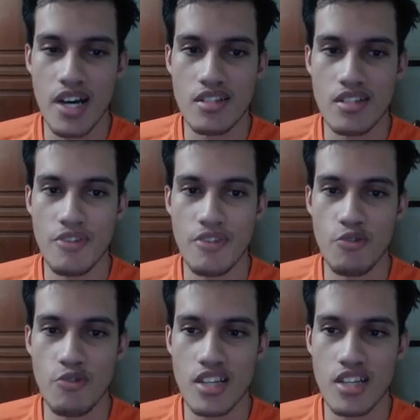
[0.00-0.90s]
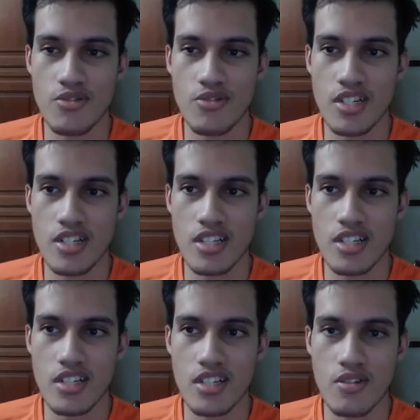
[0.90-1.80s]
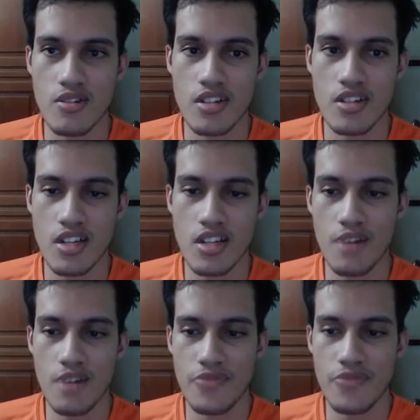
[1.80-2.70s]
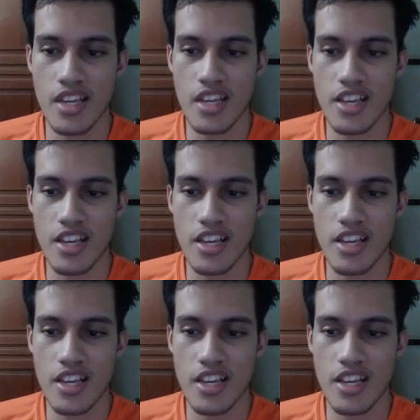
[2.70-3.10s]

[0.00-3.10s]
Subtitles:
before we can throw the killing